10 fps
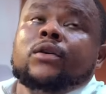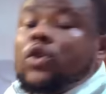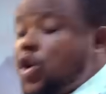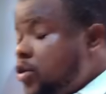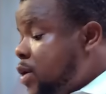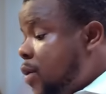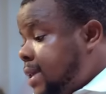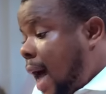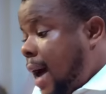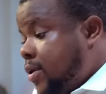No, you be
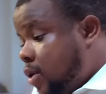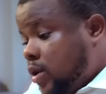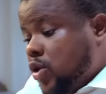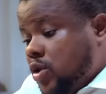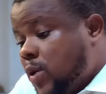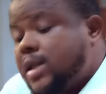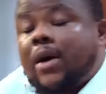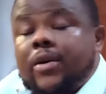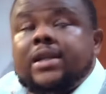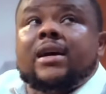waiter. All those
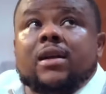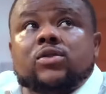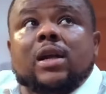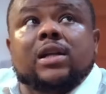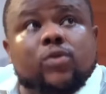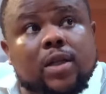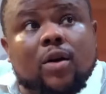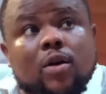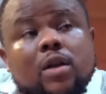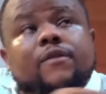waiter where they restaurant, where they
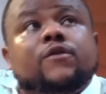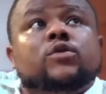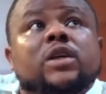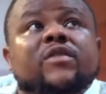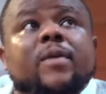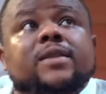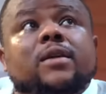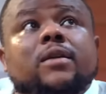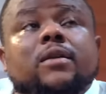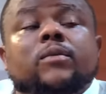collect food to give
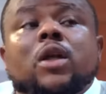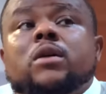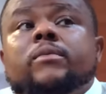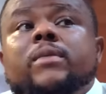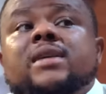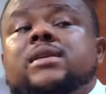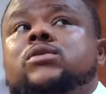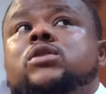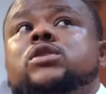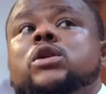person. Let's say
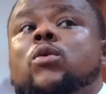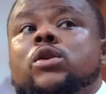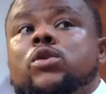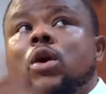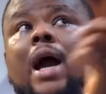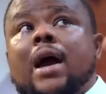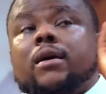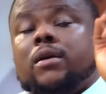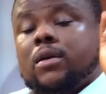something they worry your guy.